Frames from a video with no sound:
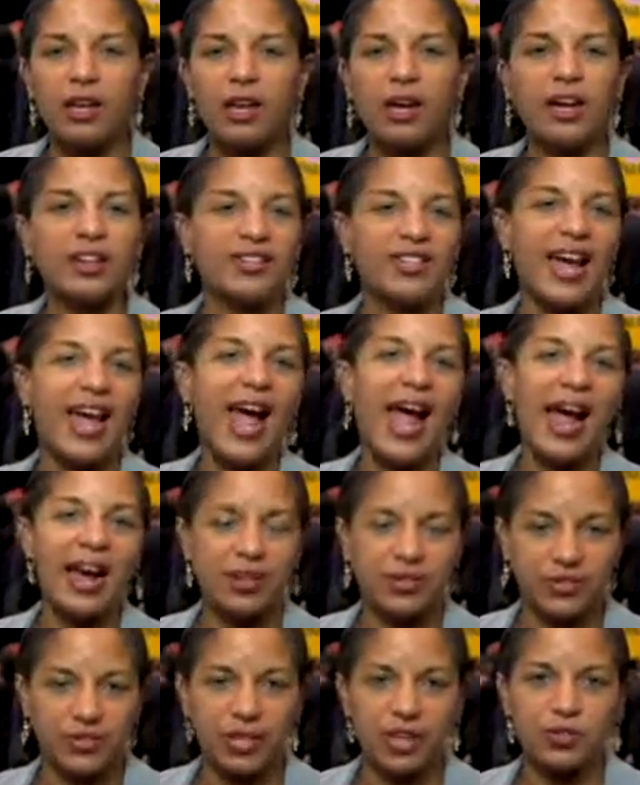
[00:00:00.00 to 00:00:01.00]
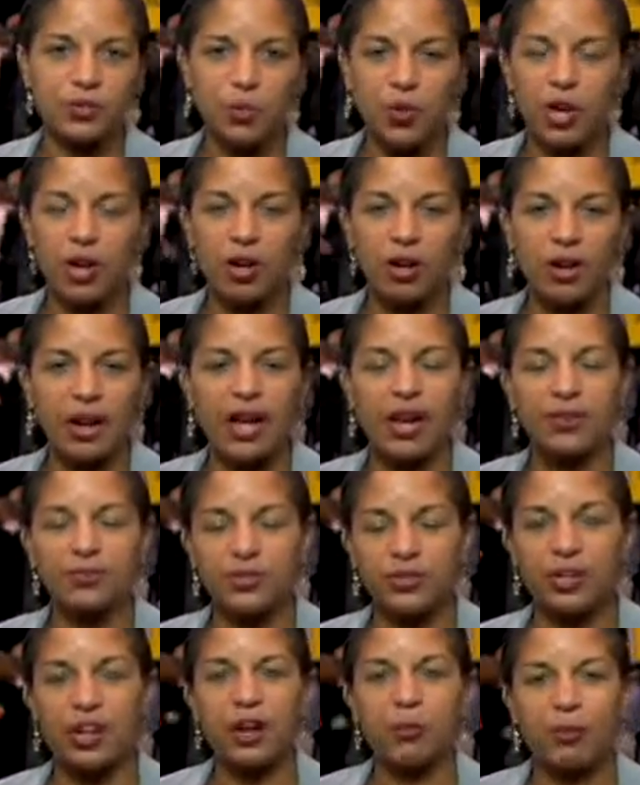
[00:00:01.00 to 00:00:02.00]
attacks, as we heard out of
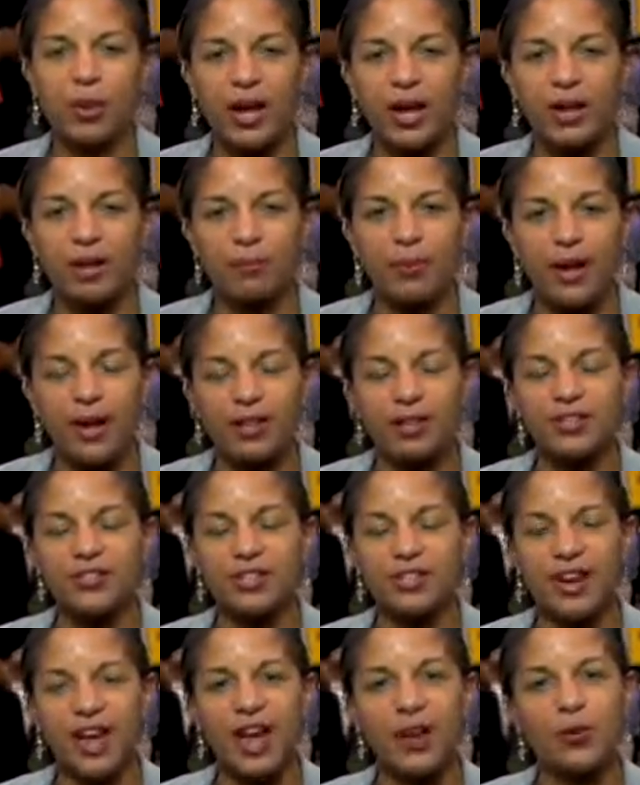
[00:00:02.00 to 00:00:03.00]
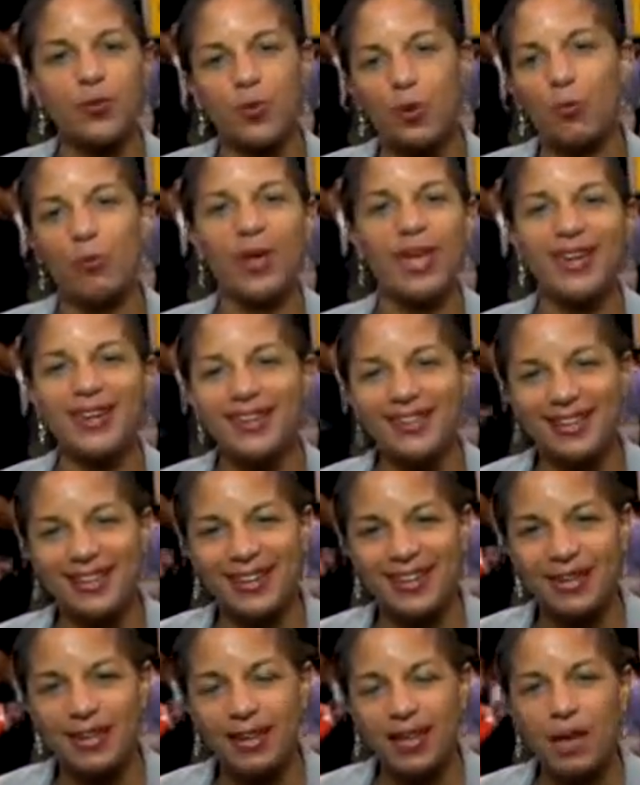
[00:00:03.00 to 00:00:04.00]
Sarah Palin tonight
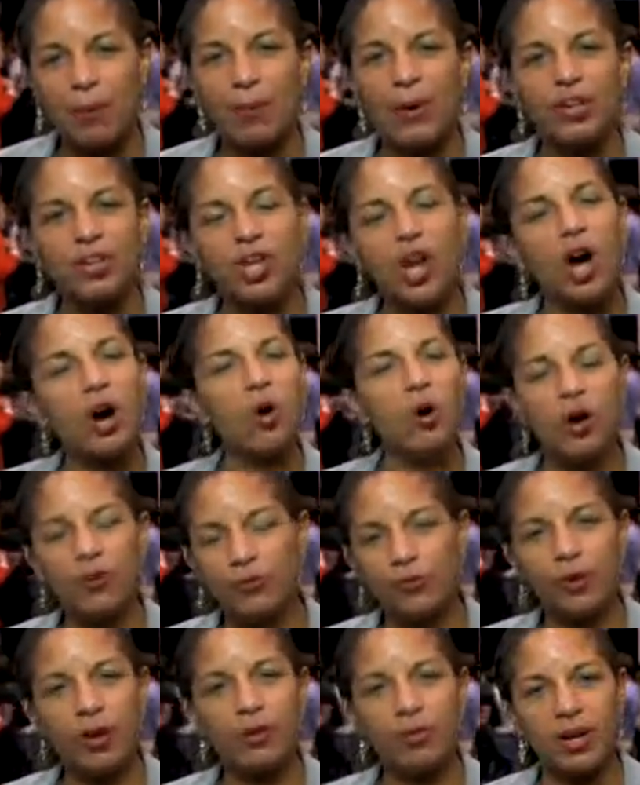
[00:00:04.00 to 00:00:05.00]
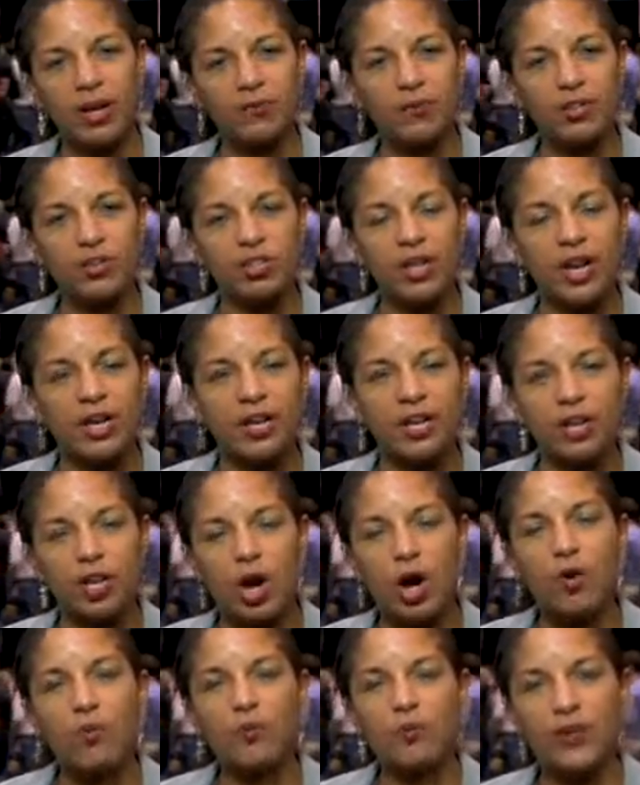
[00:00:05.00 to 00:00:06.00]
repeatedly, but no affirmative agenda,
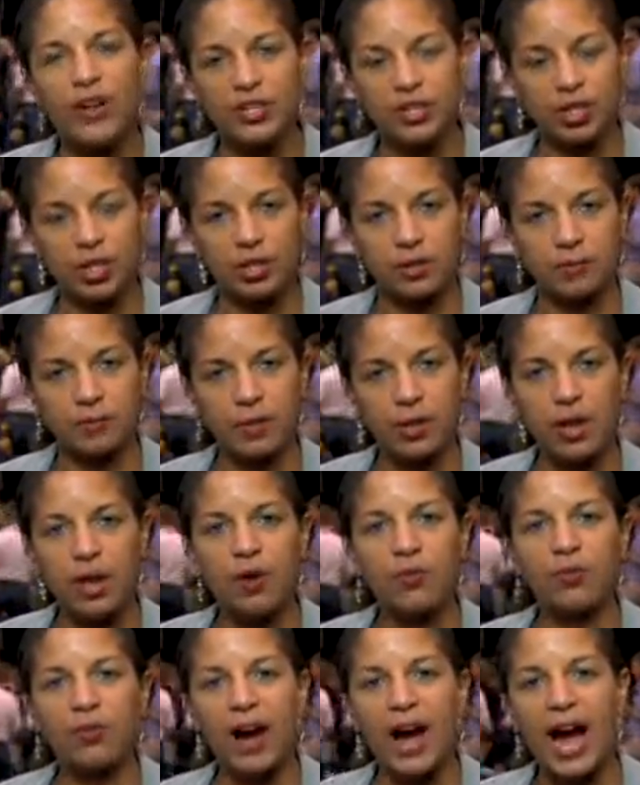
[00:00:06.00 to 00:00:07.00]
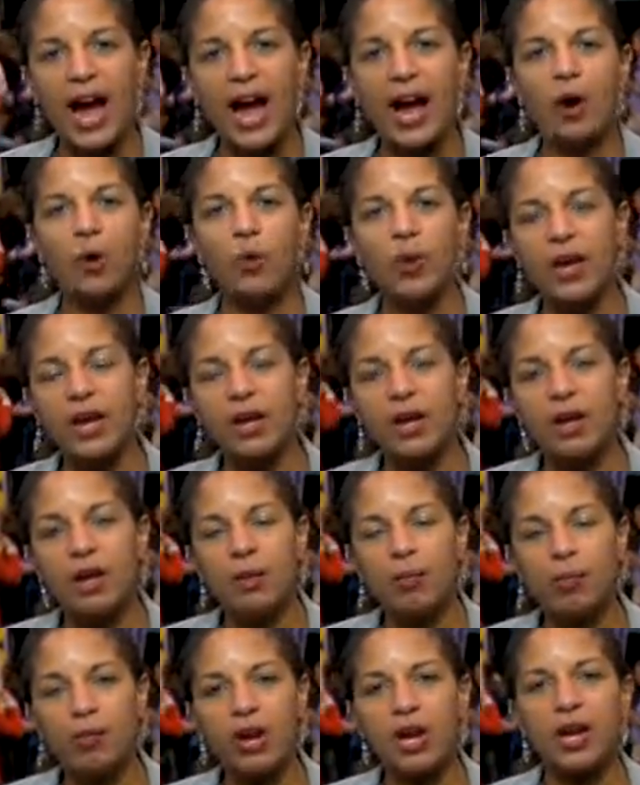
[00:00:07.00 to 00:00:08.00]
no vision for how we
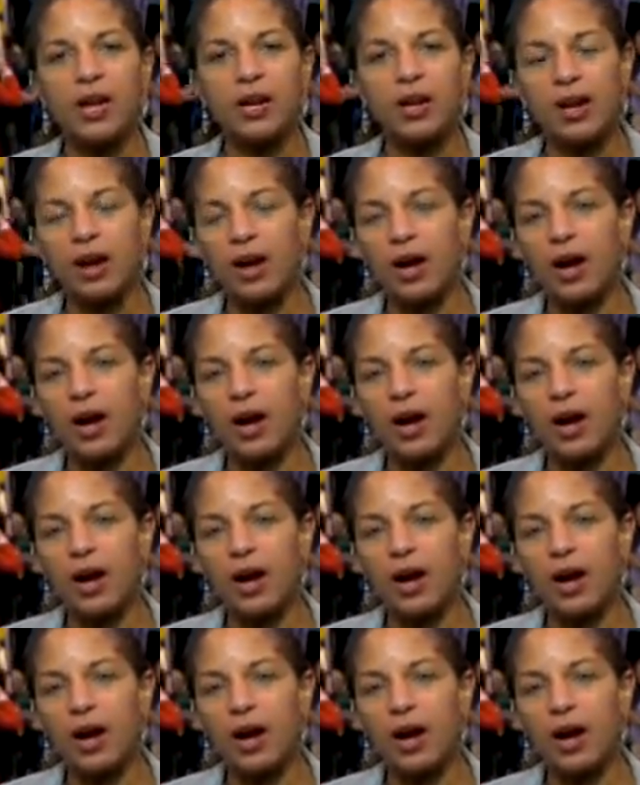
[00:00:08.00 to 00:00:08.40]
bring